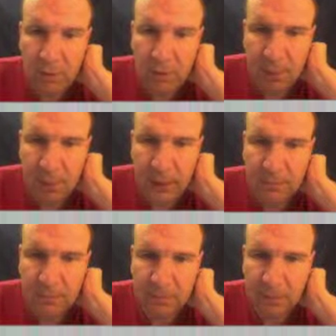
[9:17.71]
is
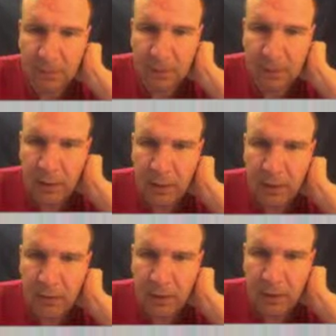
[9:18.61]
plus,
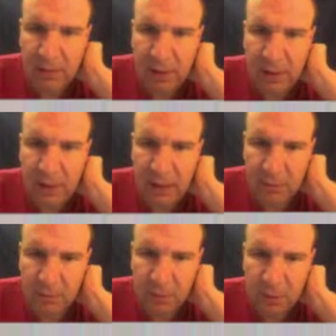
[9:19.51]
electrons is negative.